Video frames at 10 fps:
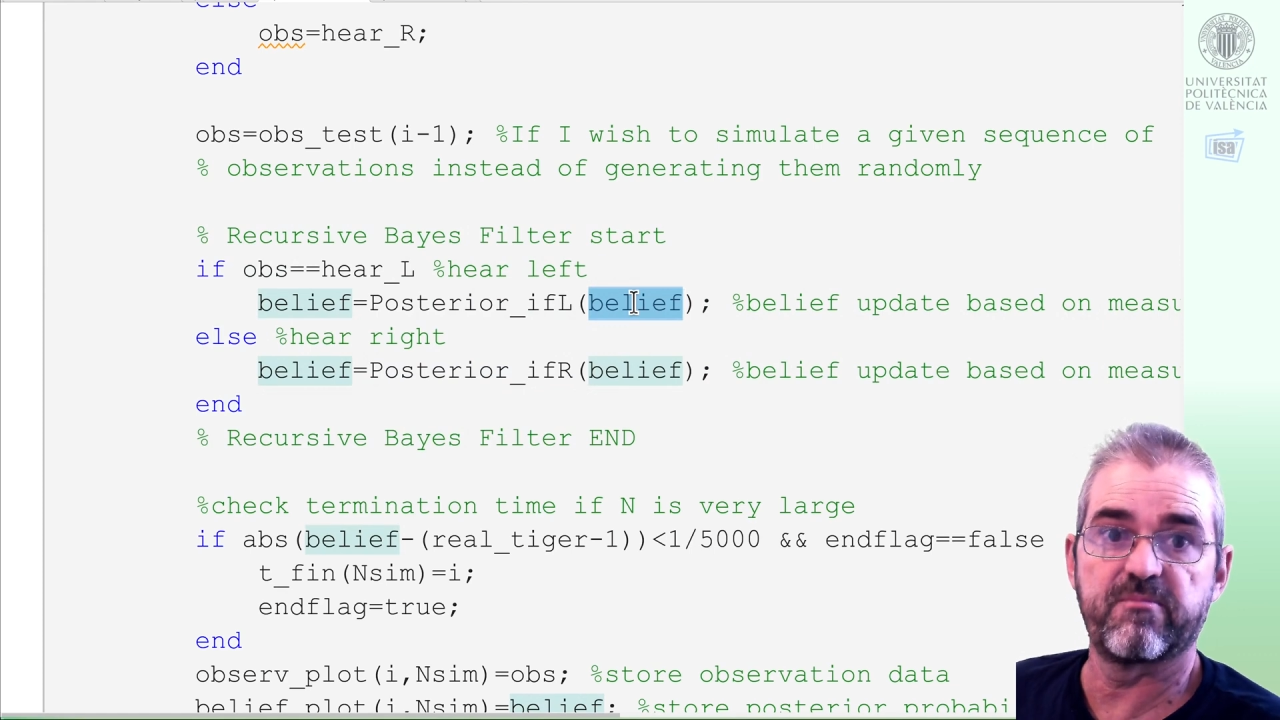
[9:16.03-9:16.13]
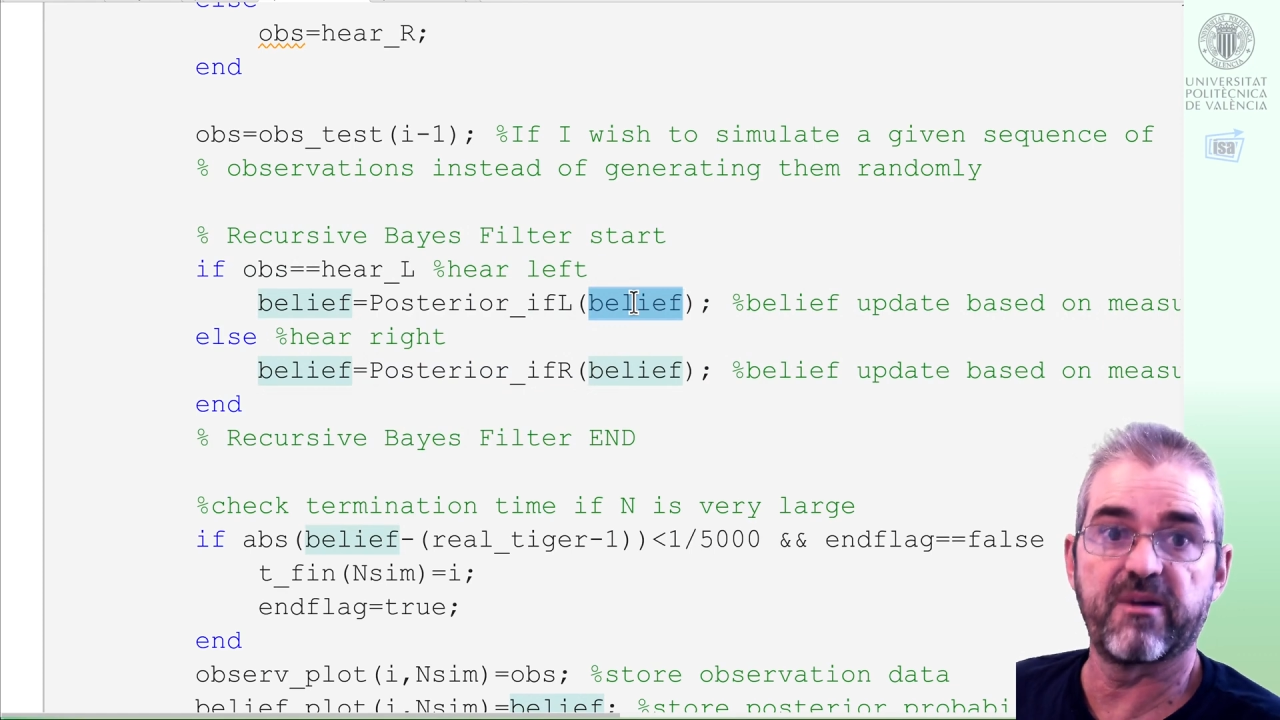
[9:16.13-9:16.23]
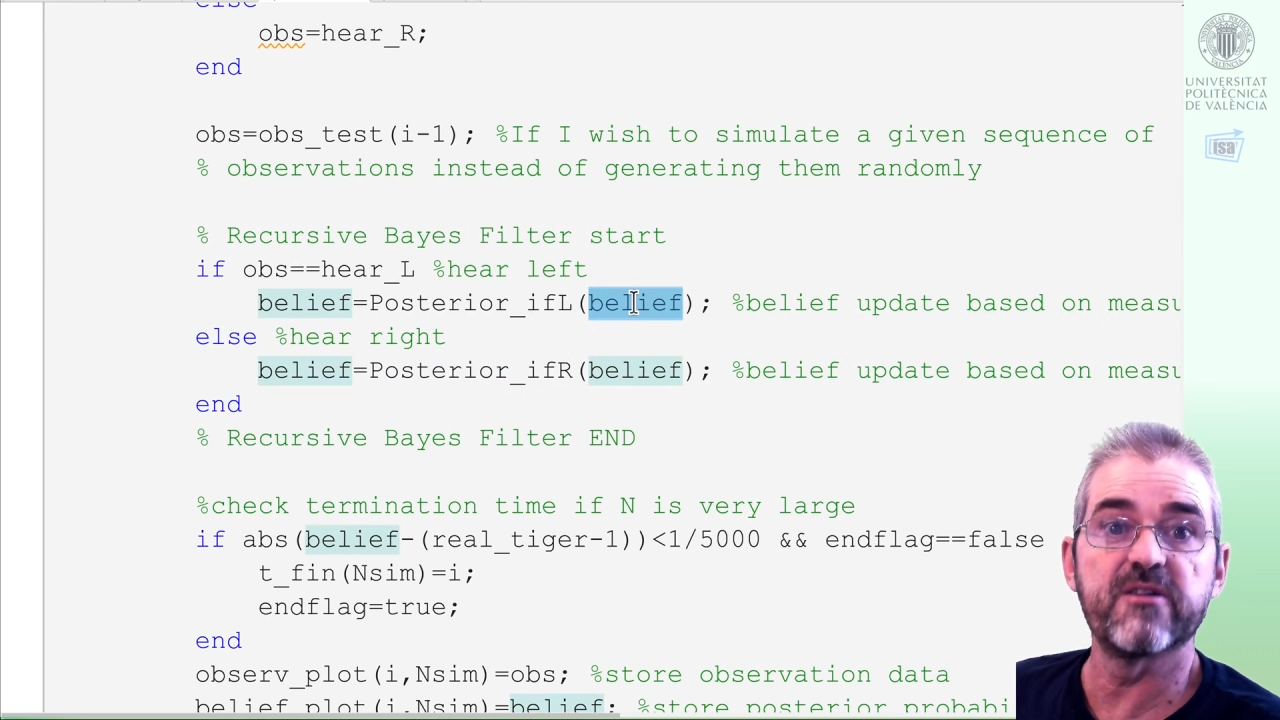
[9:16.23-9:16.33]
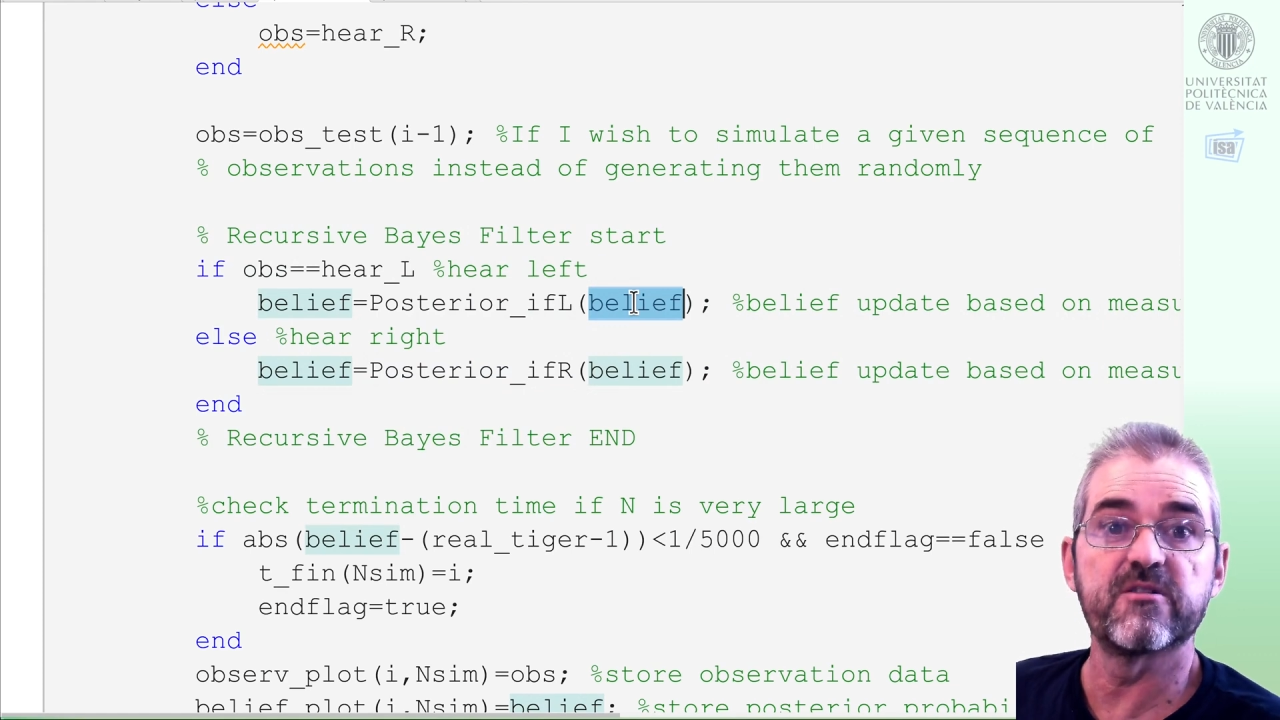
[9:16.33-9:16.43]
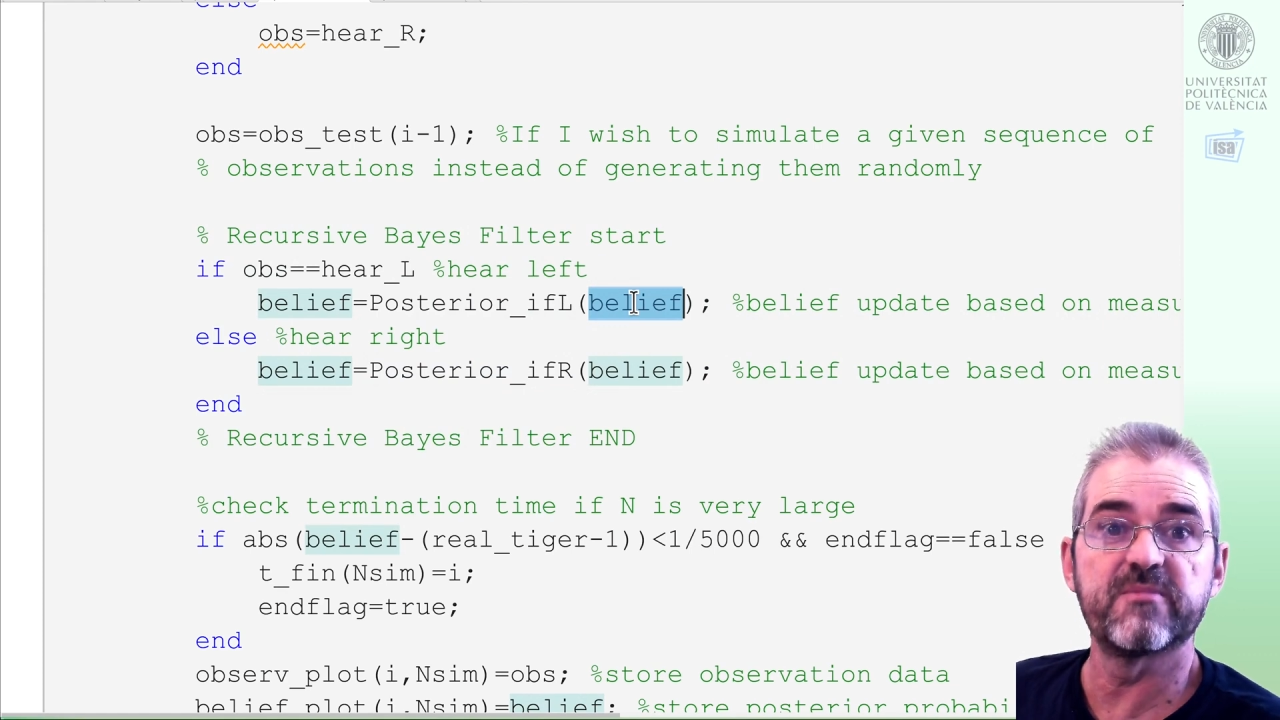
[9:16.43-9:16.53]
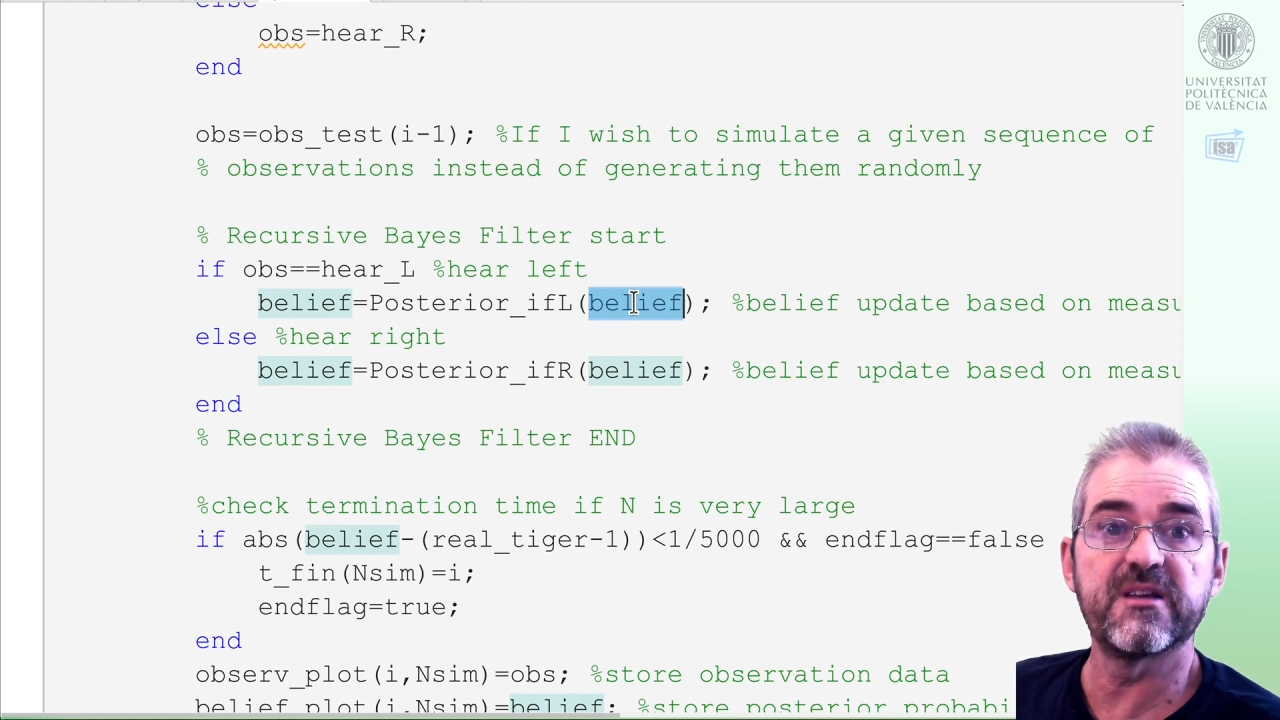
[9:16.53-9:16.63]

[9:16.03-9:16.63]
prior